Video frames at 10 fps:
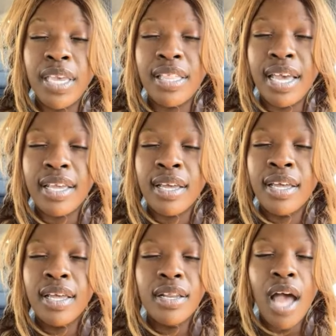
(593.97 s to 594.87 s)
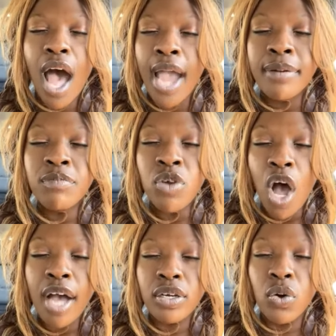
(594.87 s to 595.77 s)
being like,
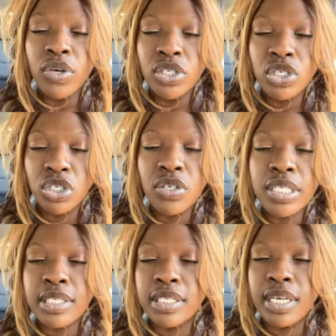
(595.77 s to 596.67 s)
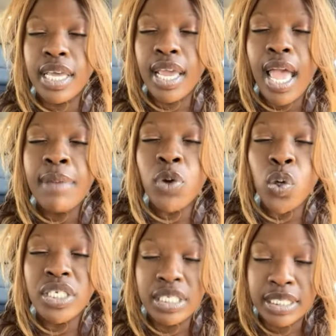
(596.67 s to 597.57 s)
I'm not going to do this today.
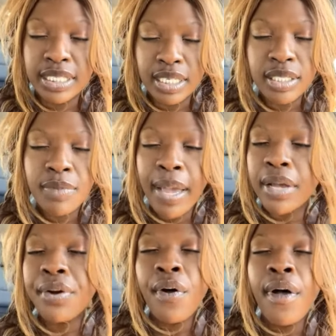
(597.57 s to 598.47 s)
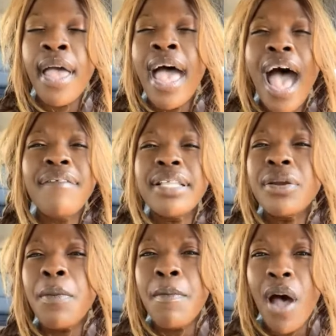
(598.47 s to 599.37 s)
I'm going to stick to my goal.
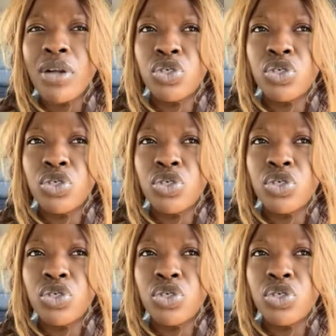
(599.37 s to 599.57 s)
Have a little